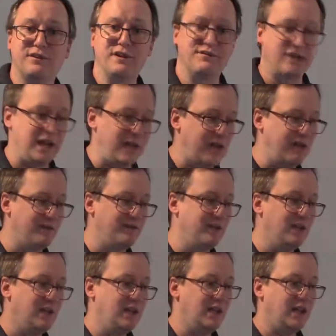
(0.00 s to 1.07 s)
If I have
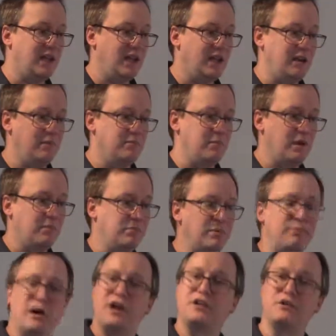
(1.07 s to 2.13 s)
a
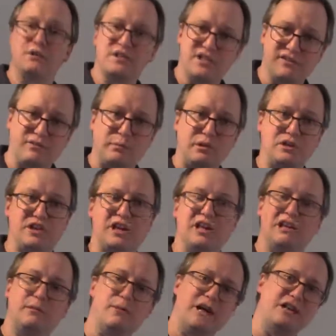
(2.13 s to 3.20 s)
preponderance of a
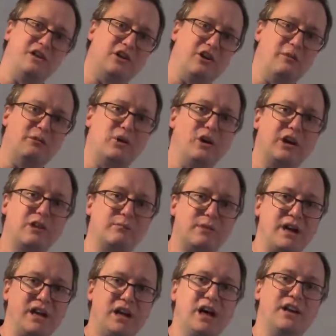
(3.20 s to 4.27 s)
particular bacterium growing in
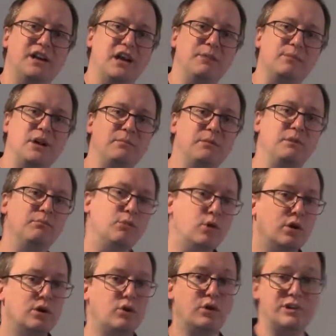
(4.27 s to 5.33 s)
my gut, I might be
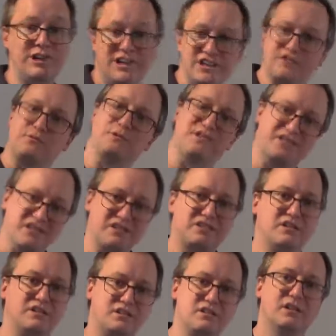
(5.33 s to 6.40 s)
more or less
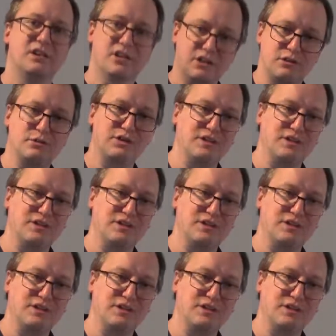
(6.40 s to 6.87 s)
resistant to a